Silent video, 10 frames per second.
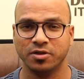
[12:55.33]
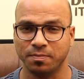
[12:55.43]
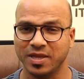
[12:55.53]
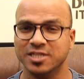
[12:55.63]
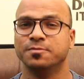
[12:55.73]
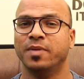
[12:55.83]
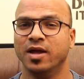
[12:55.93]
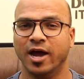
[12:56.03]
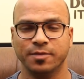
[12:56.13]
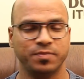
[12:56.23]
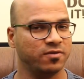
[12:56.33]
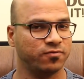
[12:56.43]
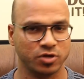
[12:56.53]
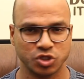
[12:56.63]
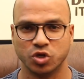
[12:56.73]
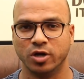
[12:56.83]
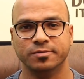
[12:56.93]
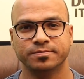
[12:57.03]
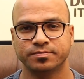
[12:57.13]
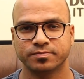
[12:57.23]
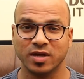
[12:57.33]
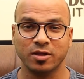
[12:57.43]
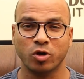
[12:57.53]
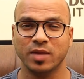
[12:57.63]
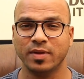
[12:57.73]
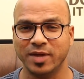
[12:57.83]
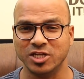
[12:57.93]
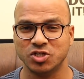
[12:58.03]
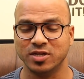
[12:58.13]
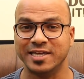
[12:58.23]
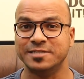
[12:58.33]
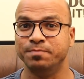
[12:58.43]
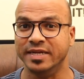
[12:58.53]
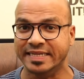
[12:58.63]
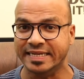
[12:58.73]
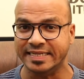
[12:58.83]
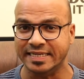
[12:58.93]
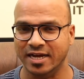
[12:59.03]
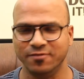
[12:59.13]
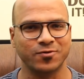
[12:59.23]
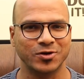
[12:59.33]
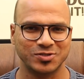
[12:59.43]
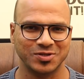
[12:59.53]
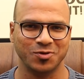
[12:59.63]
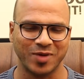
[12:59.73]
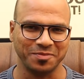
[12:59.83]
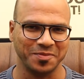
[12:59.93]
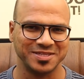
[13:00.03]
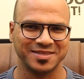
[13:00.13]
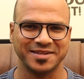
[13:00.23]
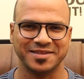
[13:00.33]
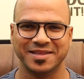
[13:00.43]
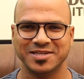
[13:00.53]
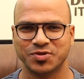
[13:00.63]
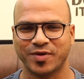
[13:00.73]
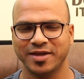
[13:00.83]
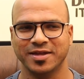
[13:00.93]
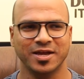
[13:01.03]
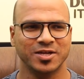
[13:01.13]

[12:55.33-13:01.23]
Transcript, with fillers: replaced by RPA for sure. Third honorable mention is big data. Of course, you might be missing that in the list, right?